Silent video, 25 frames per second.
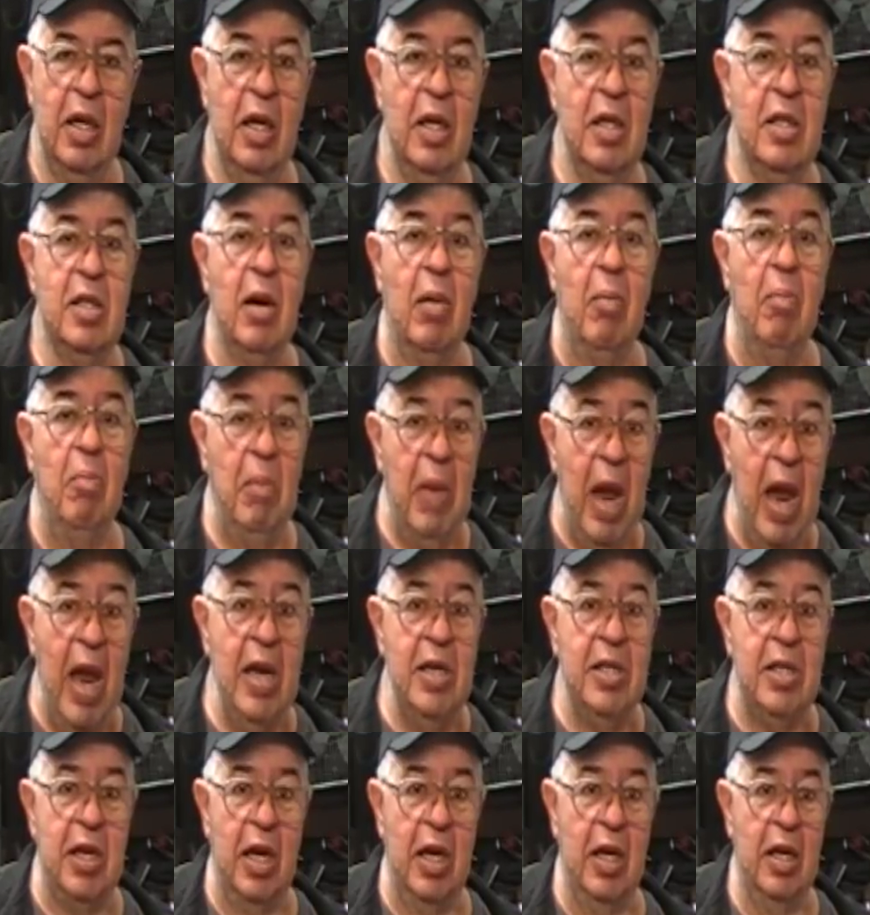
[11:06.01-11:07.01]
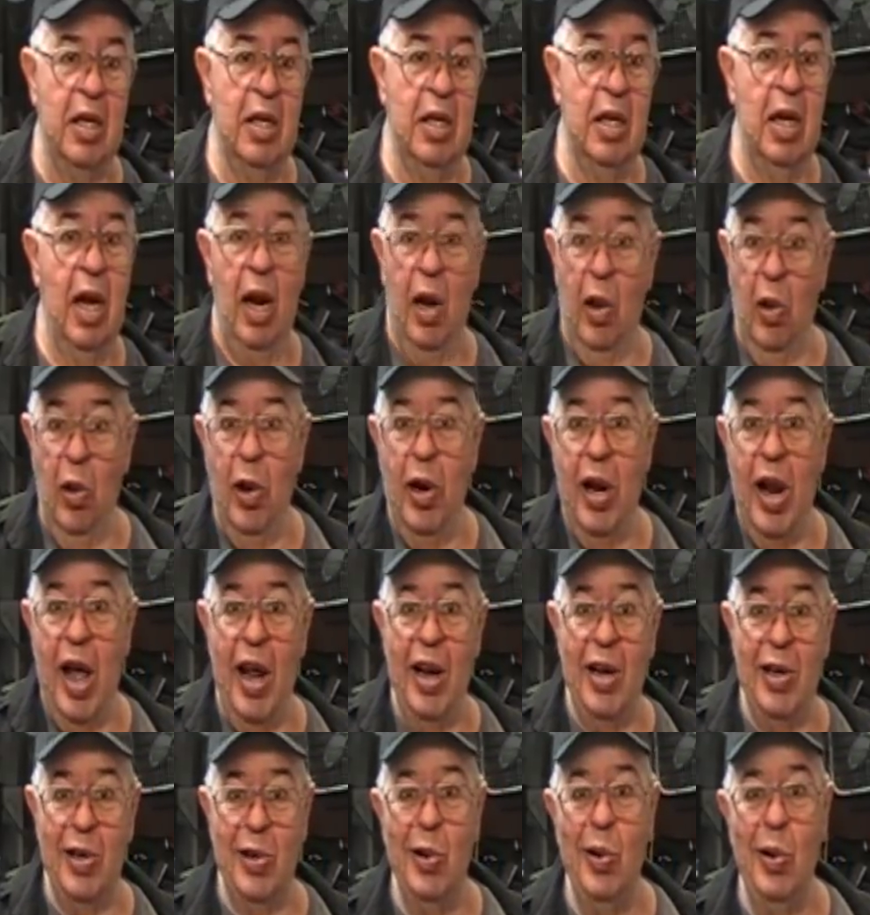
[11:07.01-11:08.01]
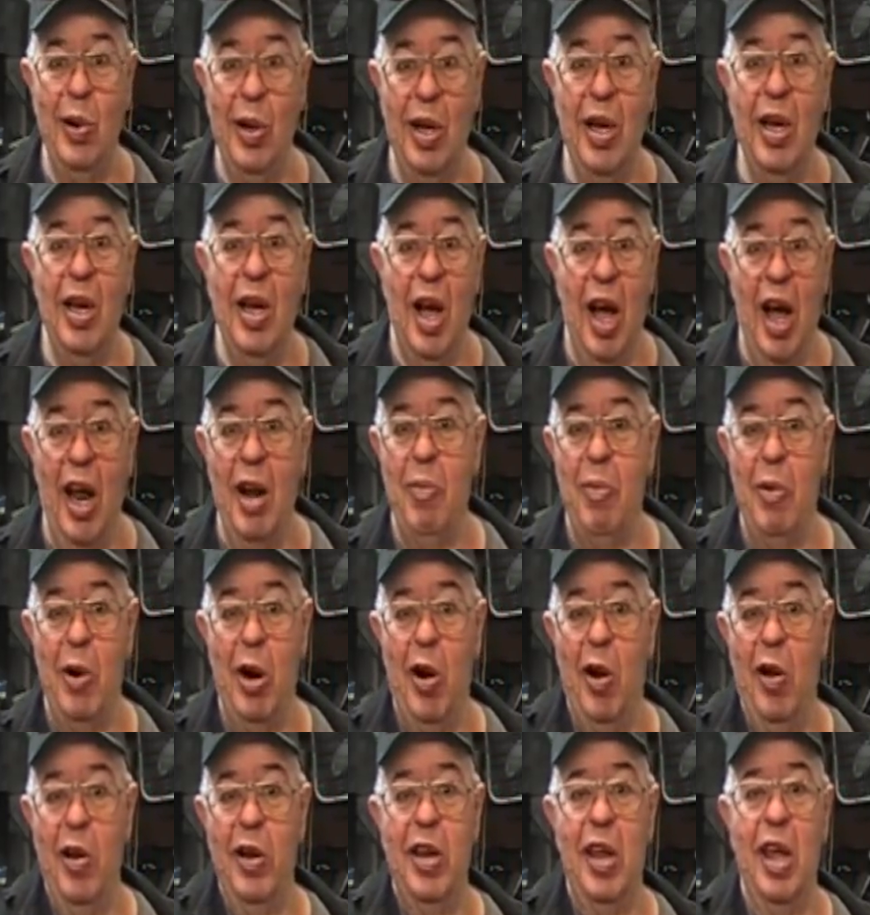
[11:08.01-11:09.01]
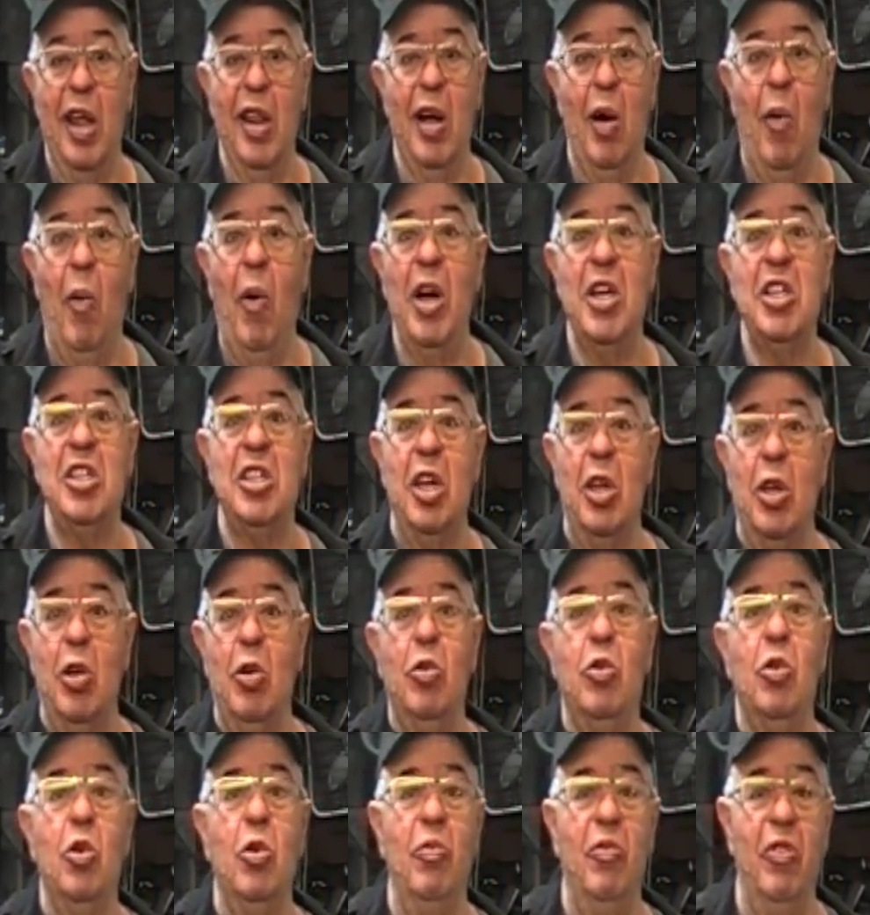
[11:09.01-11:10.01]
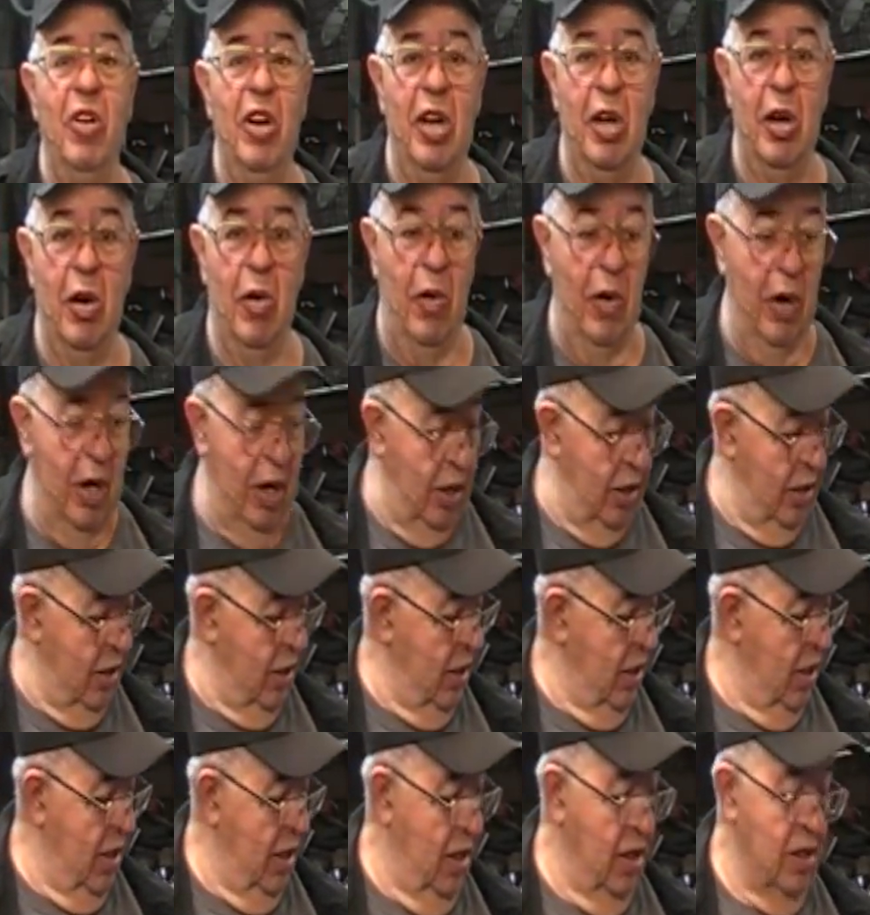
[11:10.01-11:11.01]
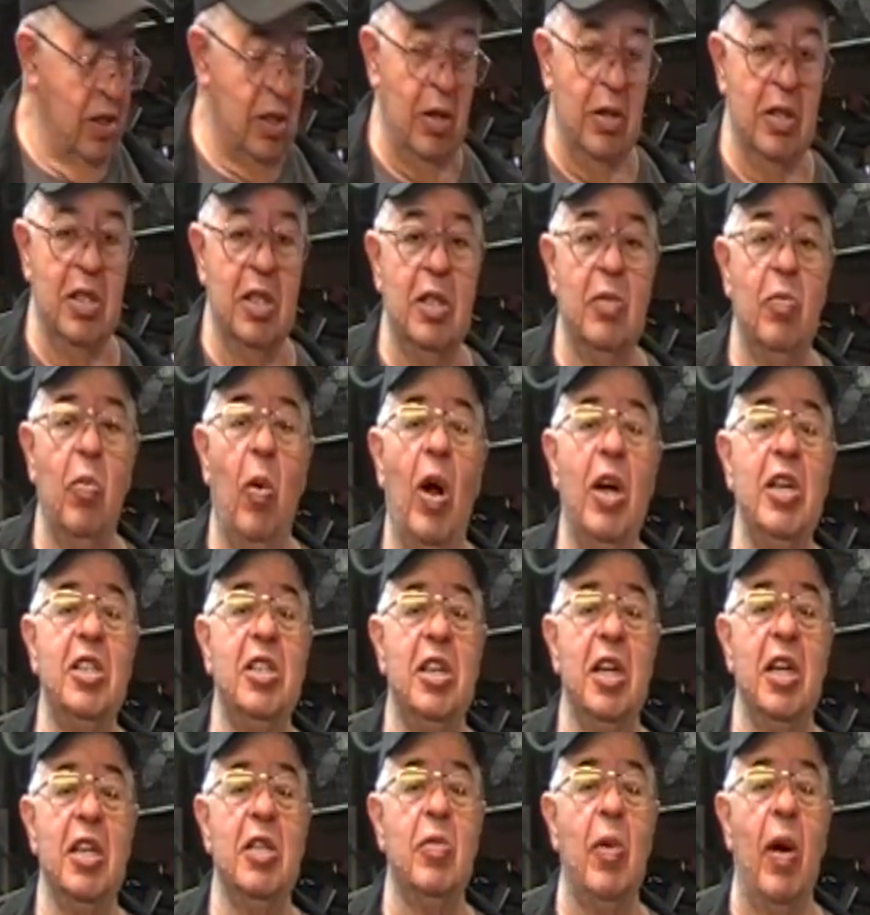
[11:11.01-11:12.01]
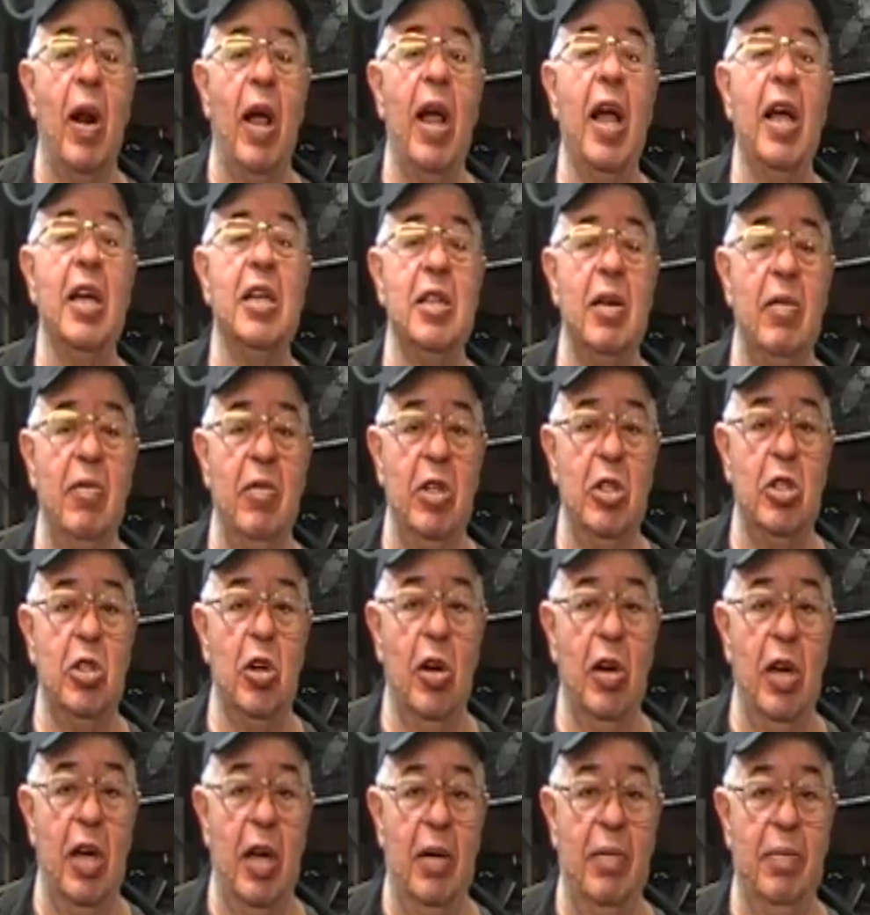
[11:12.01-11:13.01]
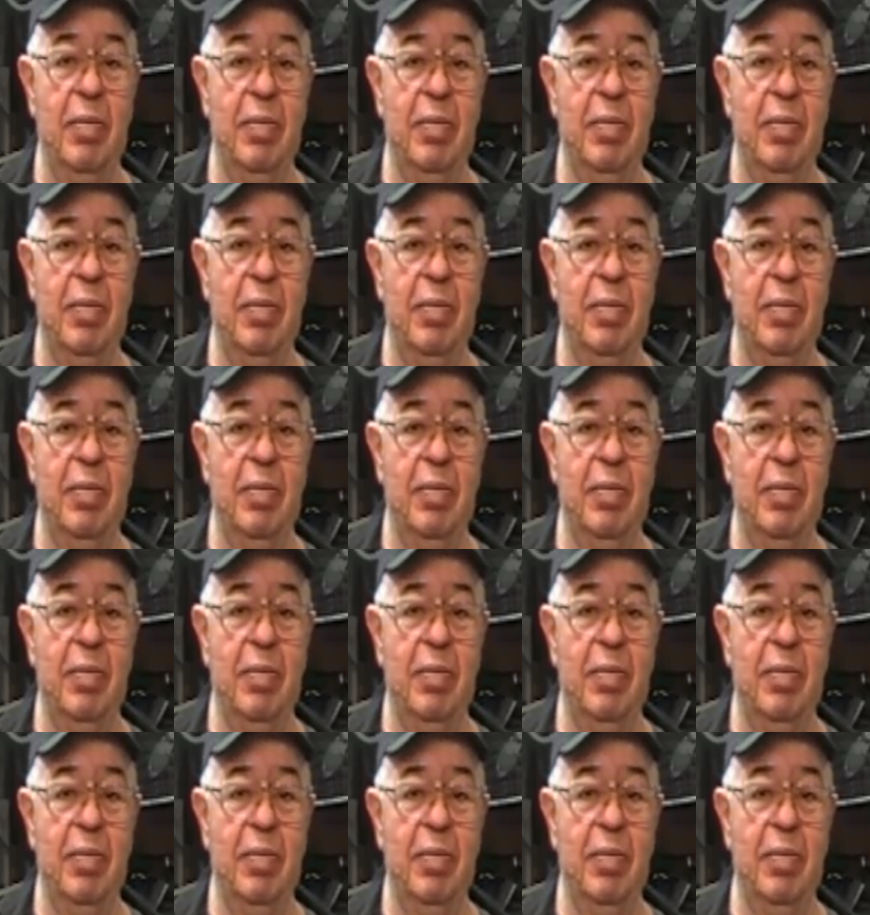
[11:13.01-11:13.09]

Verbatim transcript: It's amazing. And I learned how to do it, how to put it all together. I watched the YouTube video on it. So watch this one. I got something to show you.